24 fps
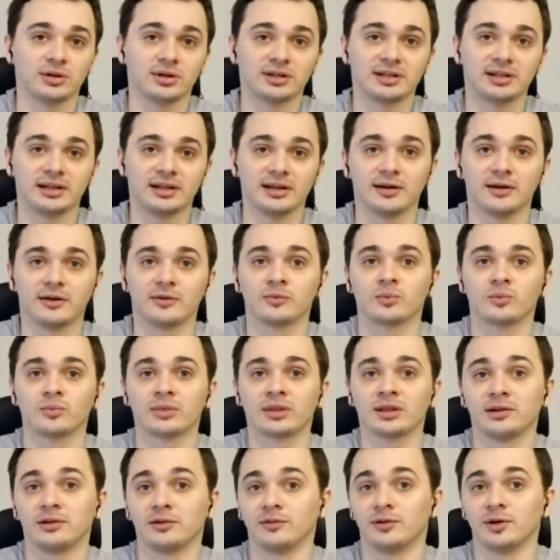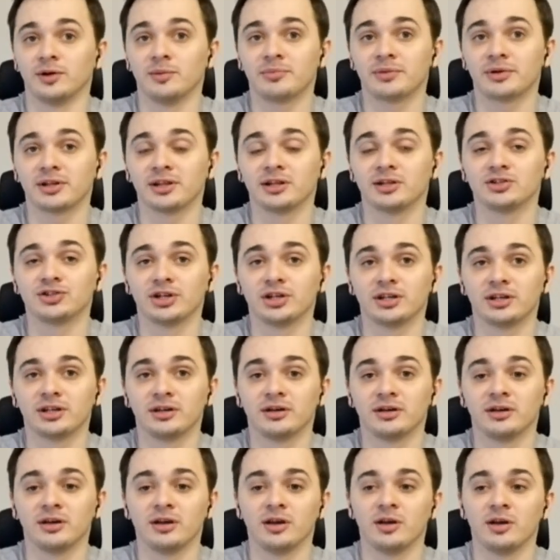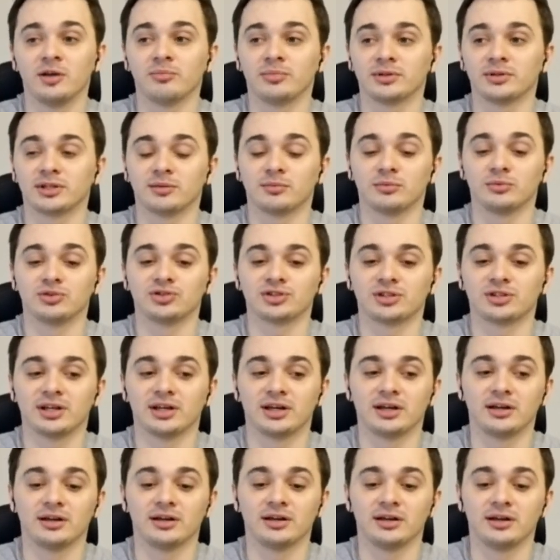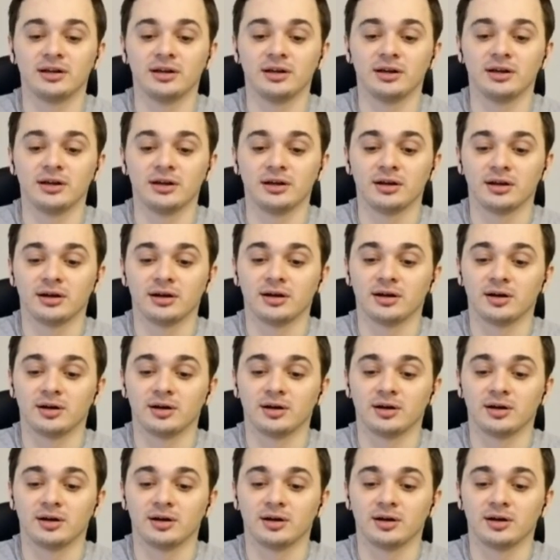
Obviously, these are not exclusive to web applications.